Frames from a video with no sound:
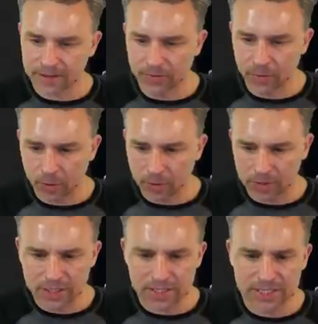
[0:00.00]
forward
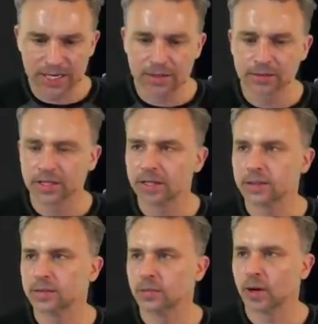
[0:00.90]
and just take a look at
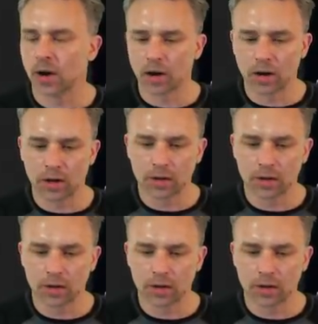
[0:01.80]
all